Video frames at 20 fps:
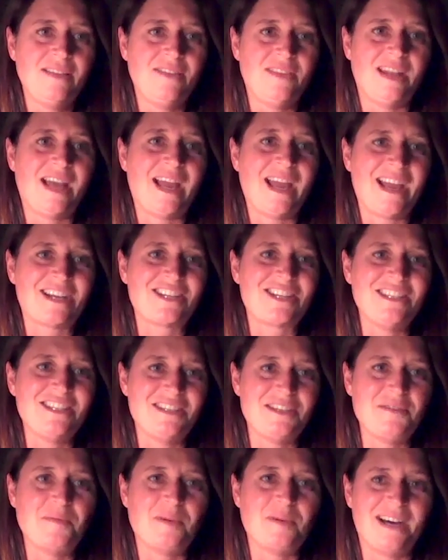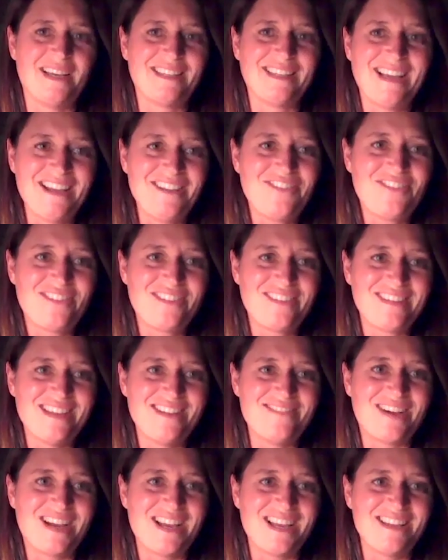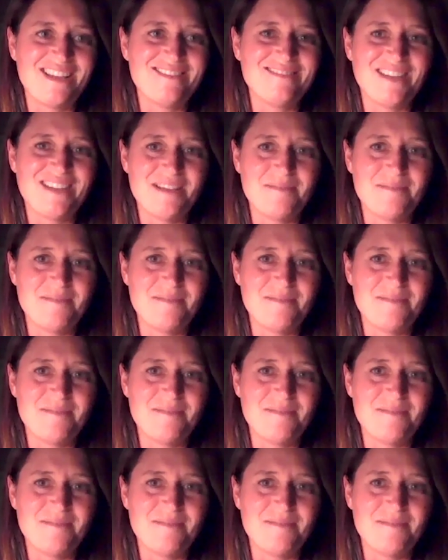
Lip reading: than I actually do wildlife in my